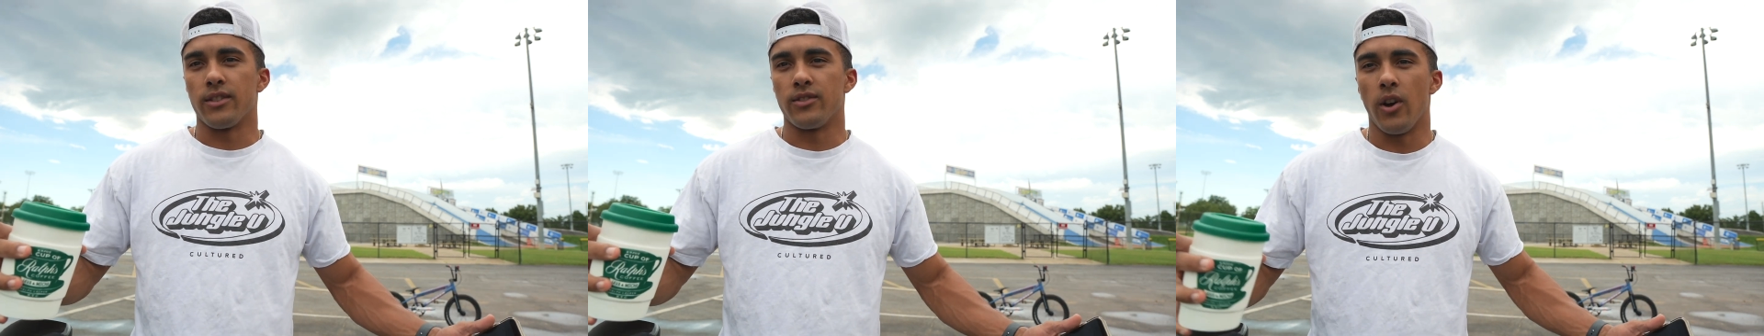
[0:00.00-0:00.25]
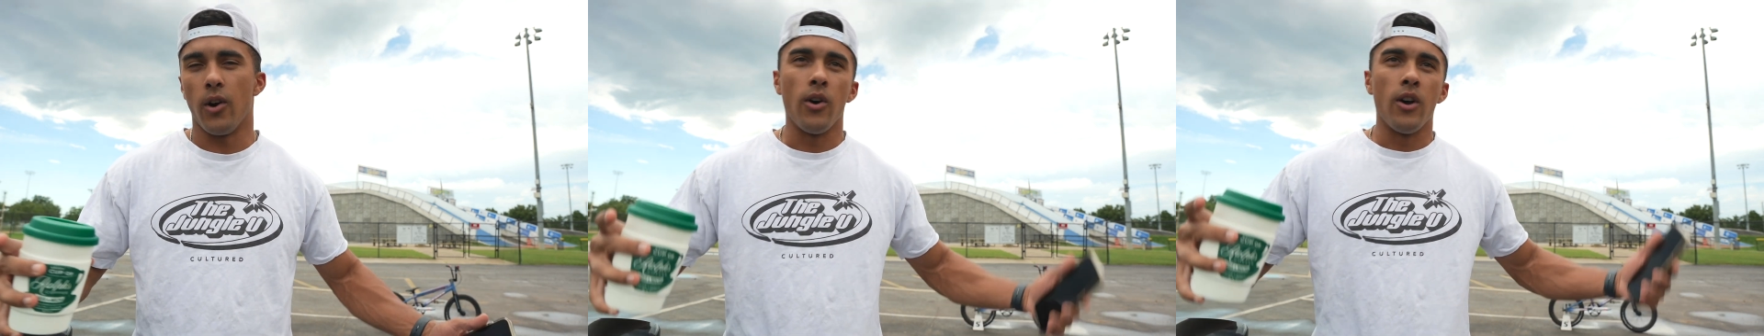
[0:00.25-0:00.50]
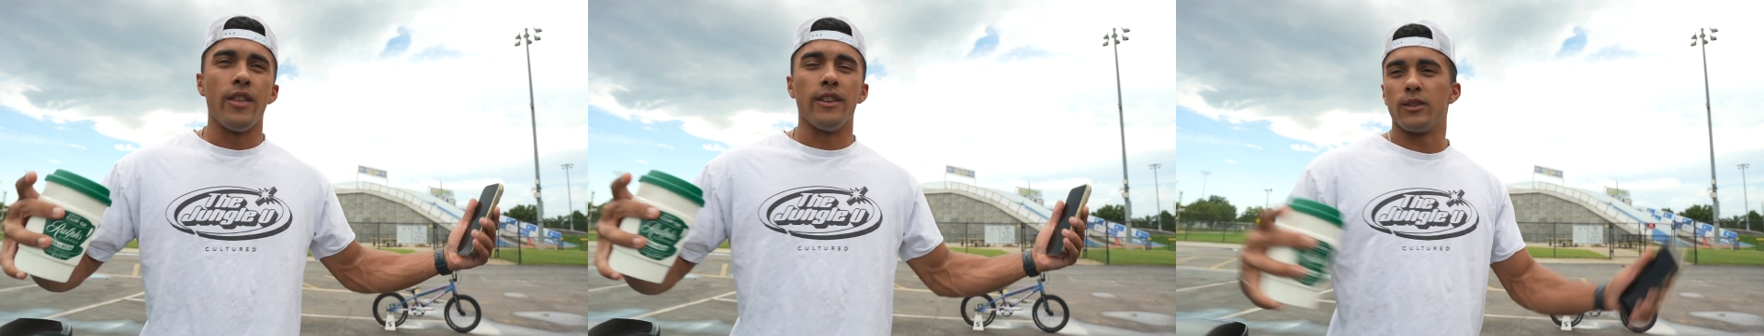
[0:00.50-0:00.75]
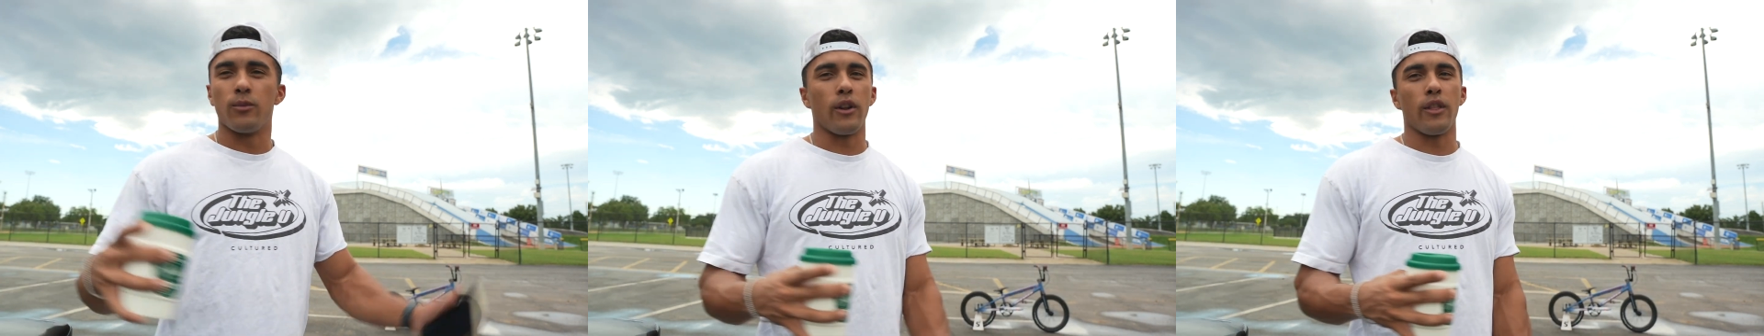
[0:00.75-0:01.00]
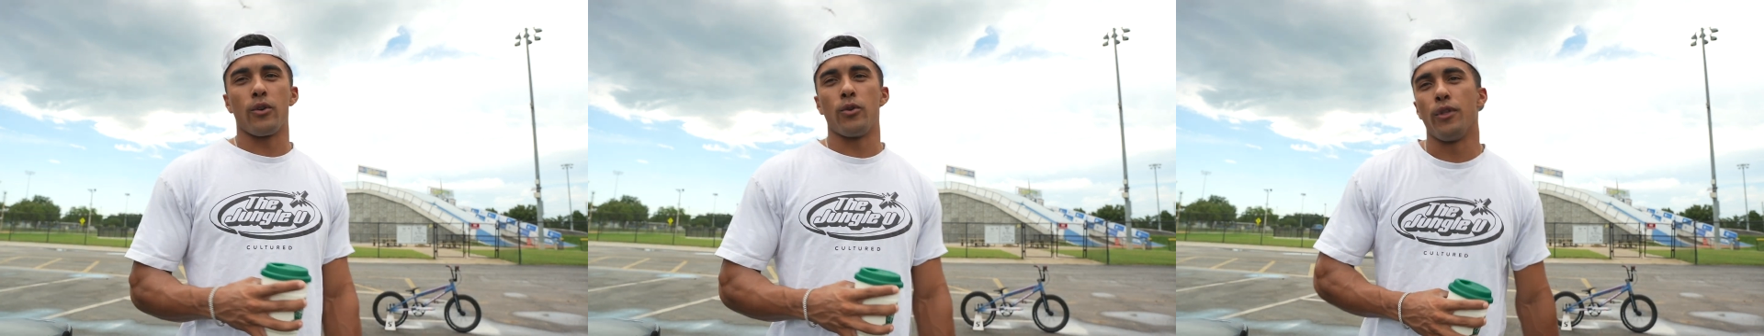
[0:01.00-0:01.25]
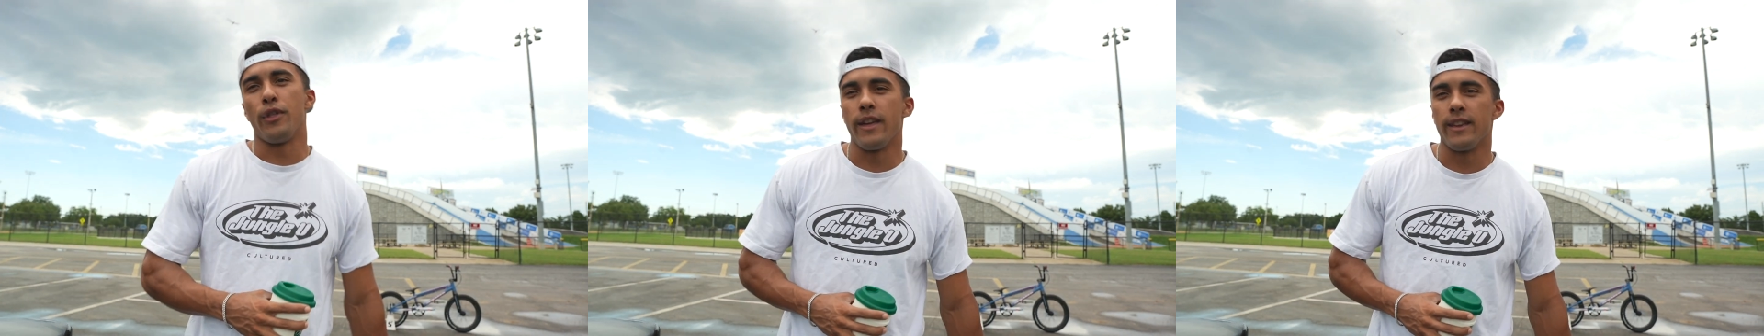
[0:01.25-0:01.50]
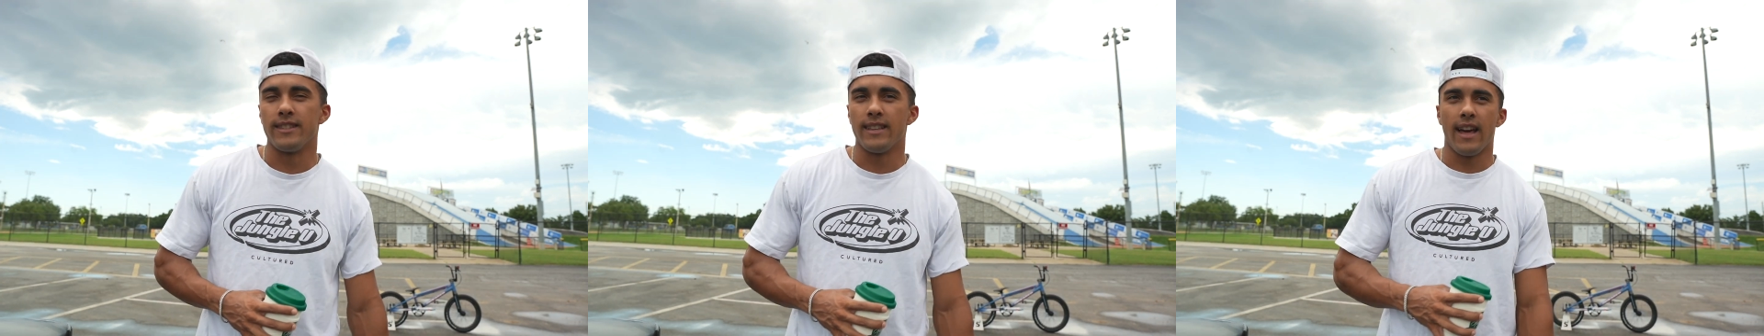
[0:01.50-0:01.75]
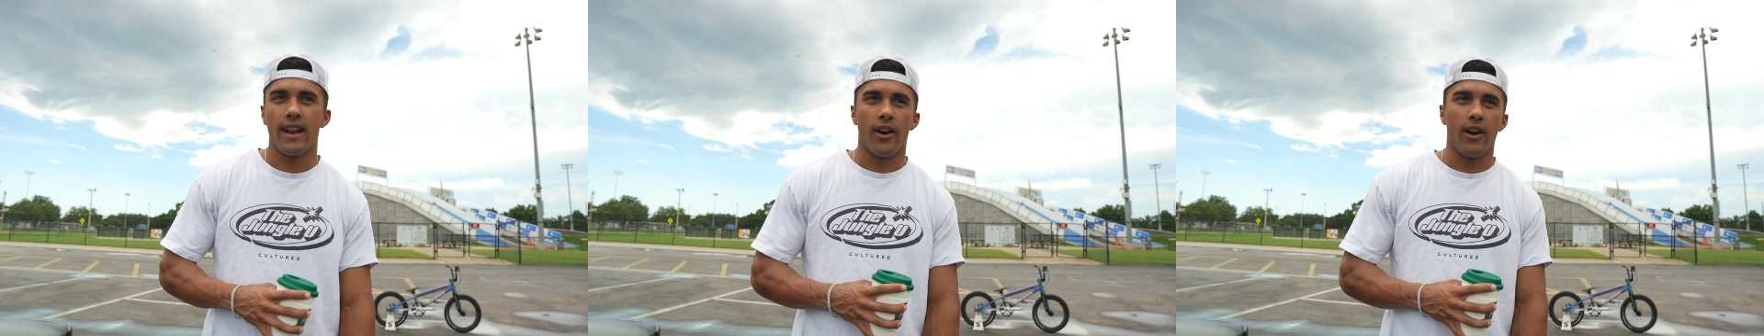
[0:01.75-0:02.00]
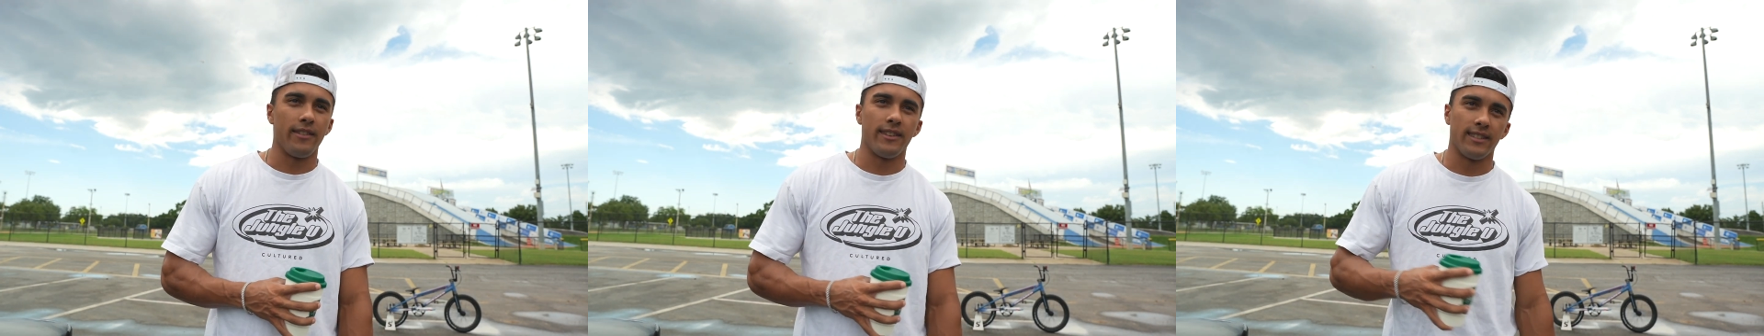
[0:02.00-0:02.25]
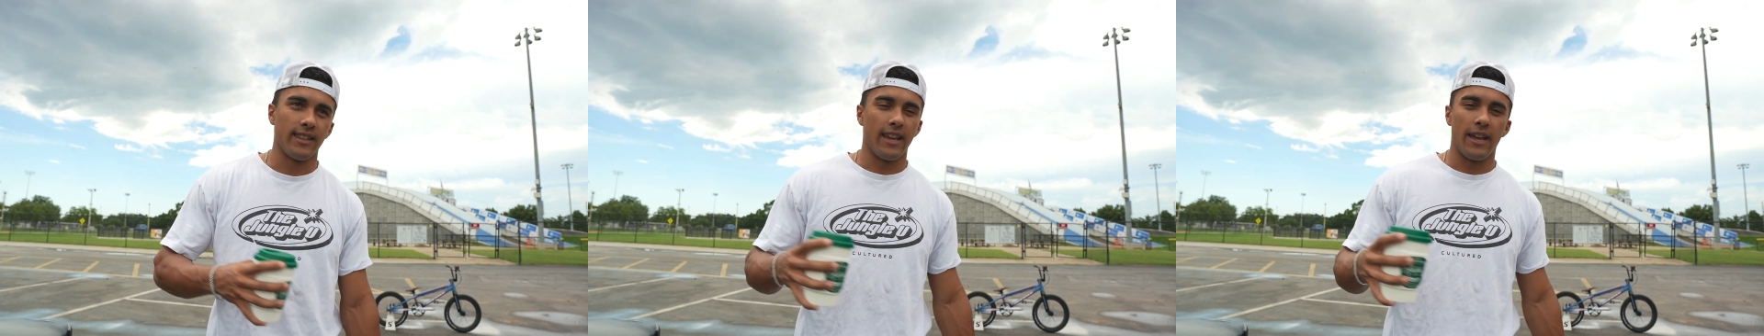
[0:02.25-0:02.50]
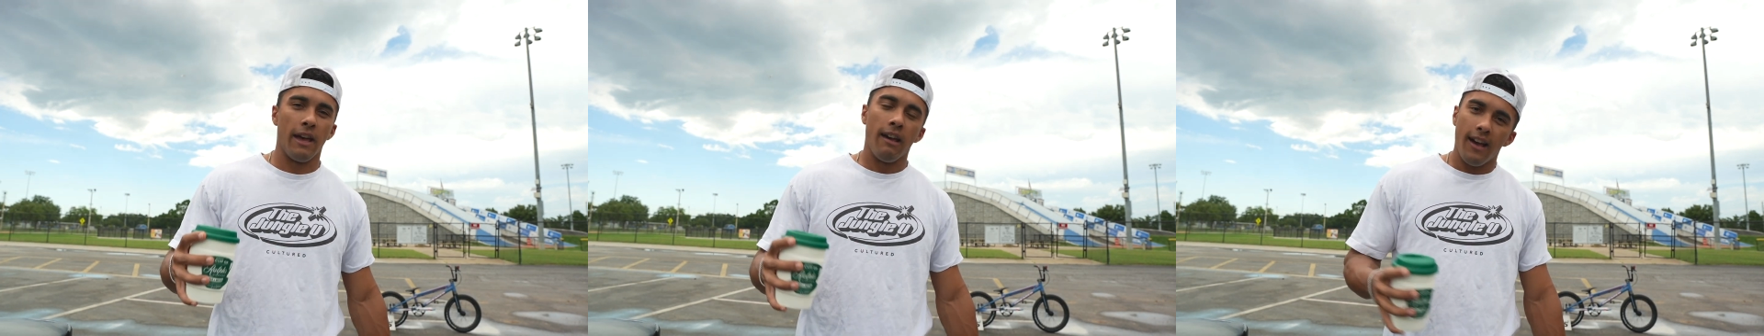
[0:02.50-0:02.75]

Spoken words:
So this is one of the cool things that obviously